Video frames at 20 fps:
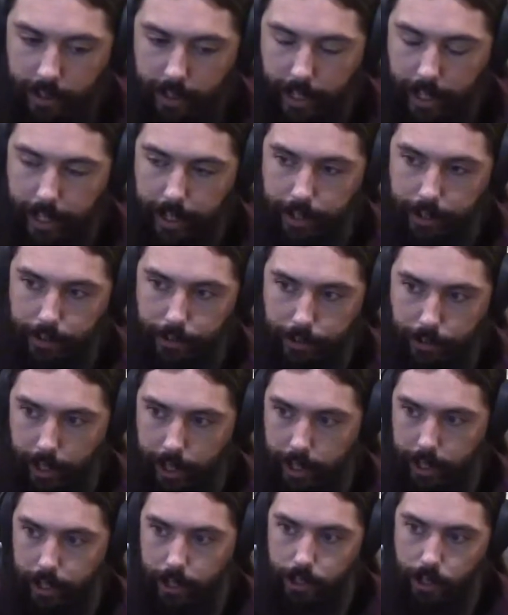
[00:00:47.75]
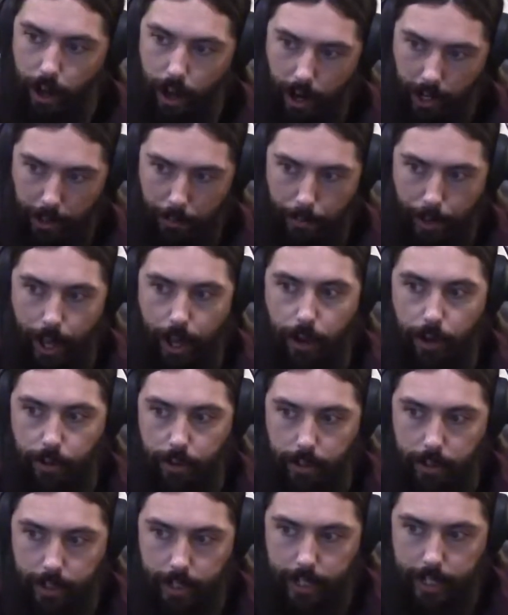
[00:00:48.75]
is talk about
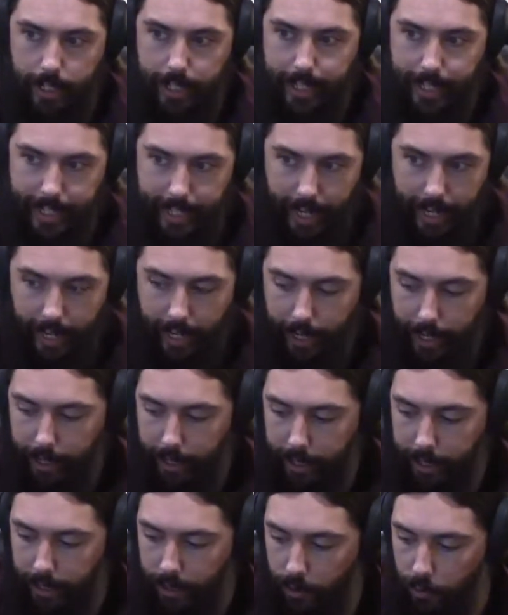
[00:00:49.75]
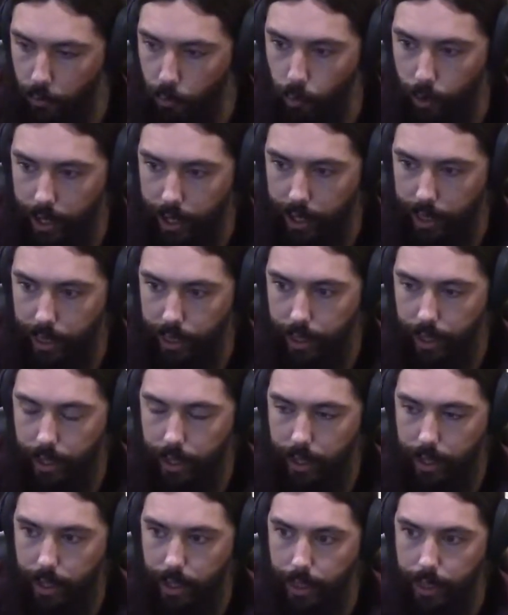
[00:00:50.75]
sitting with
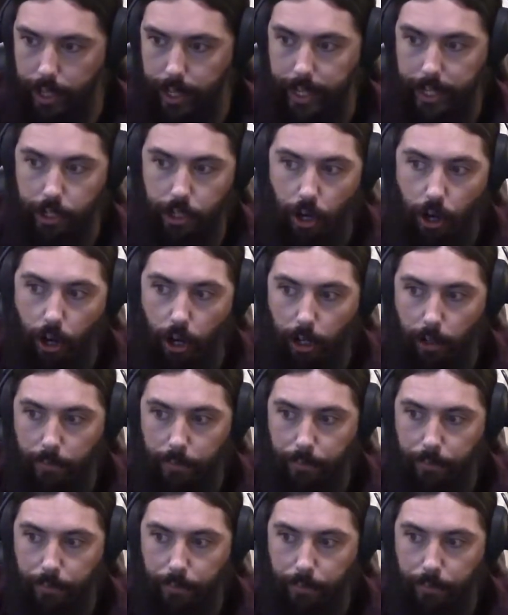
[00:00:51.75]
the guitar.